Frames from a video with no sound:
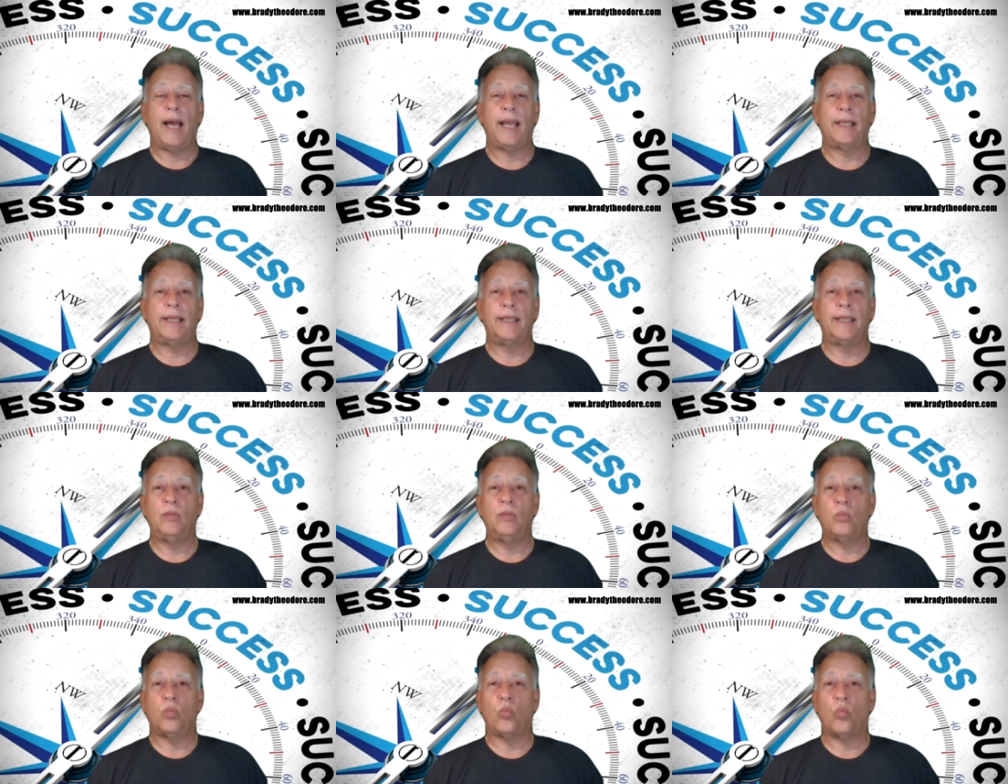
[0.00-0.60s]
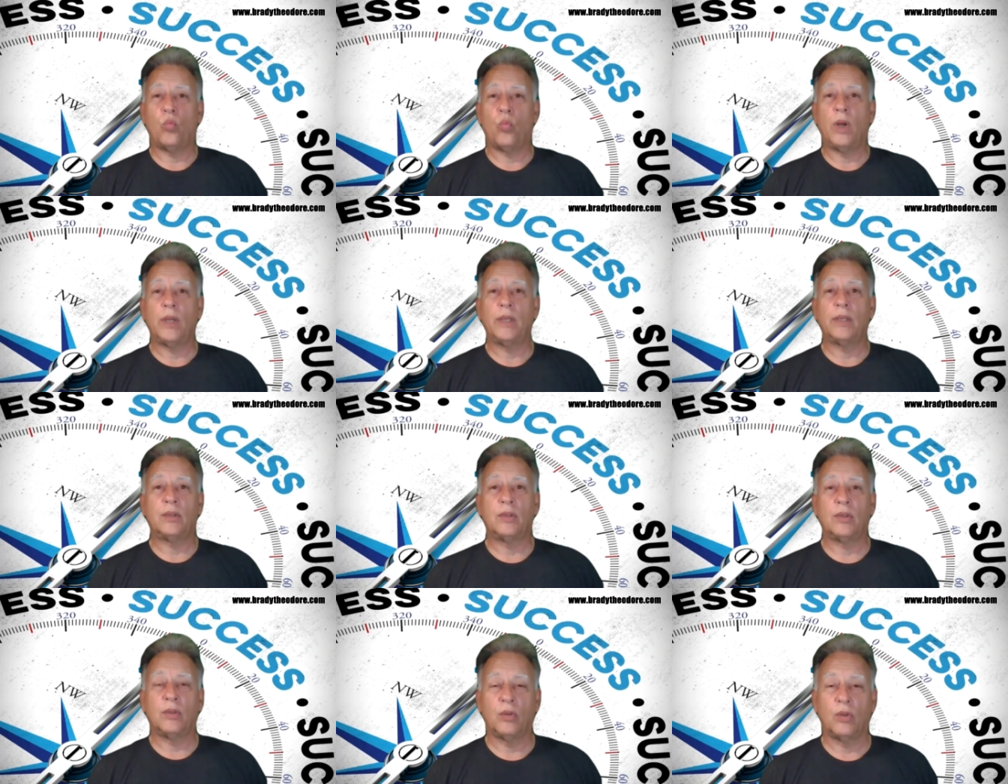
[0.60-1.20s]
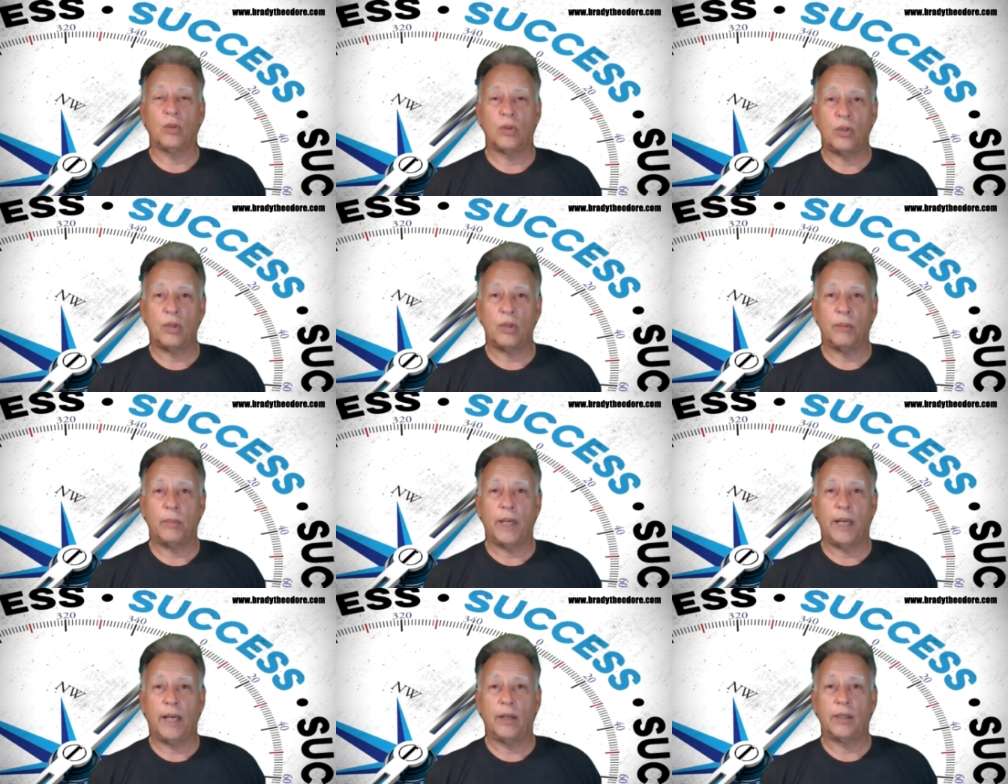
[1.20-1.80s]
I didn't want to learn
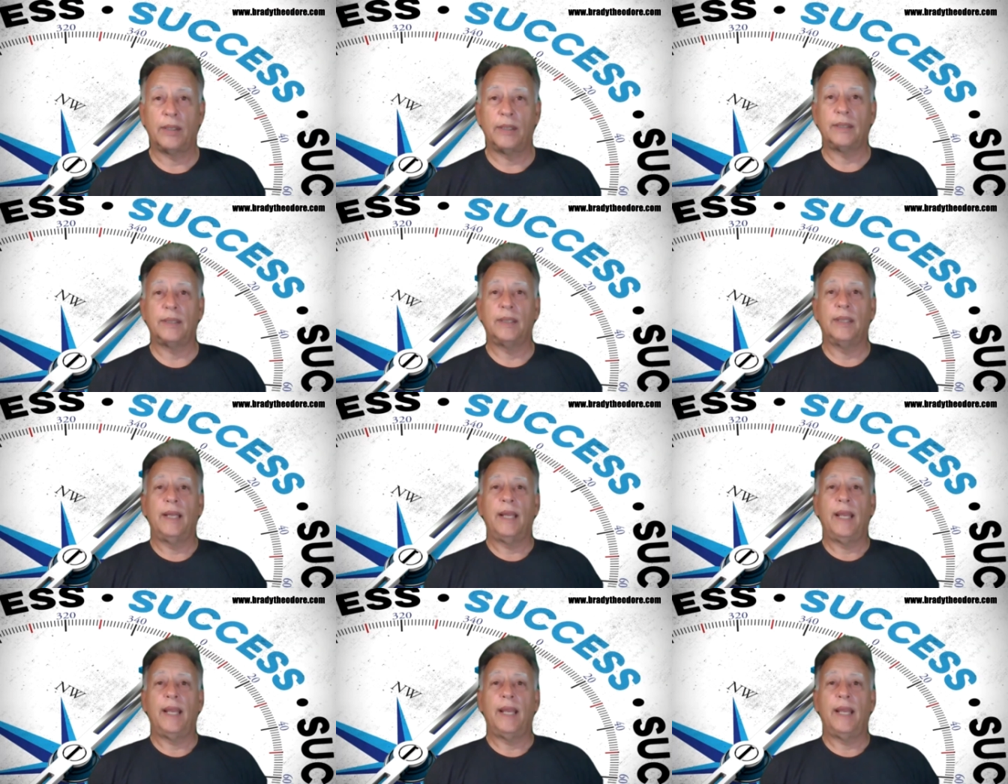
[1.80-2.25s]
about it.